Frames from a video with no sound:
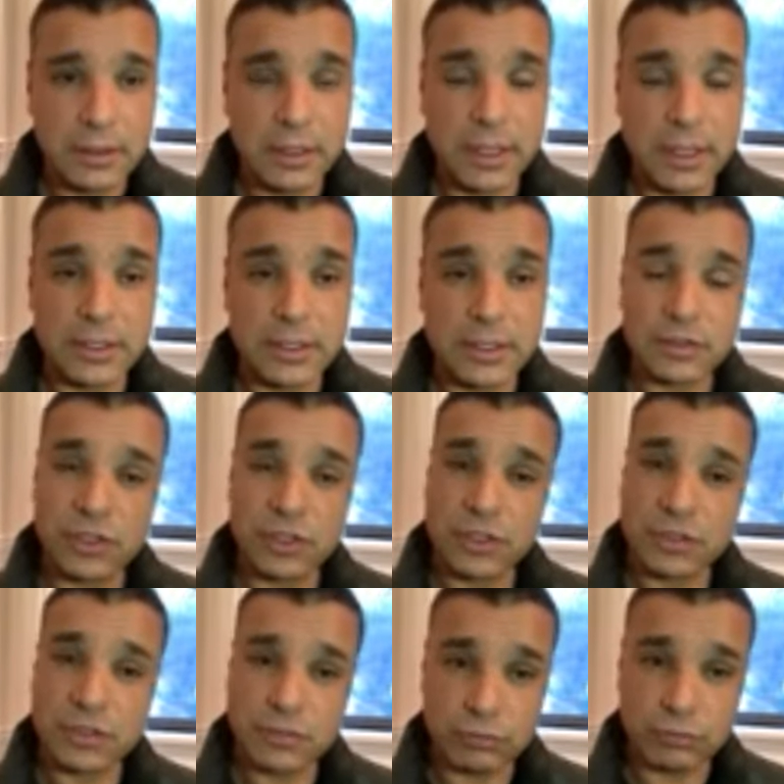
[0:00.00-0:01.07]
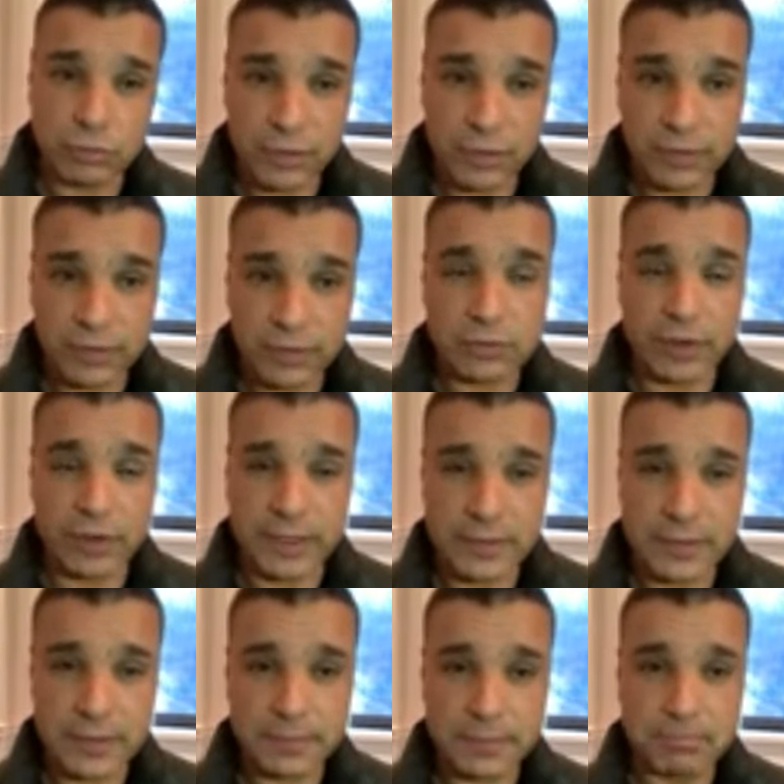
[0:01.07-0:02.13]
let us just run this
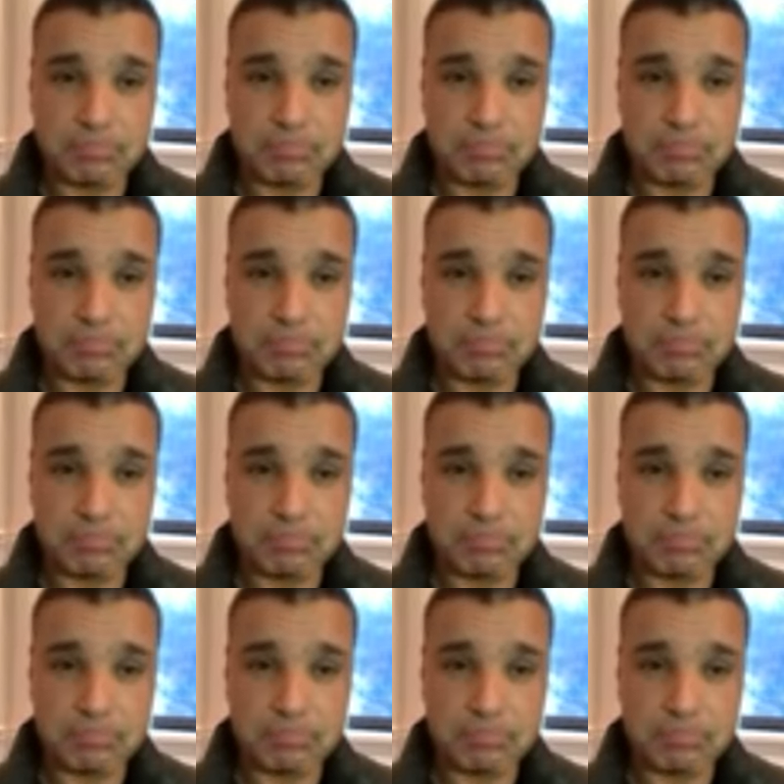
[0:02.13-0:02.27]
race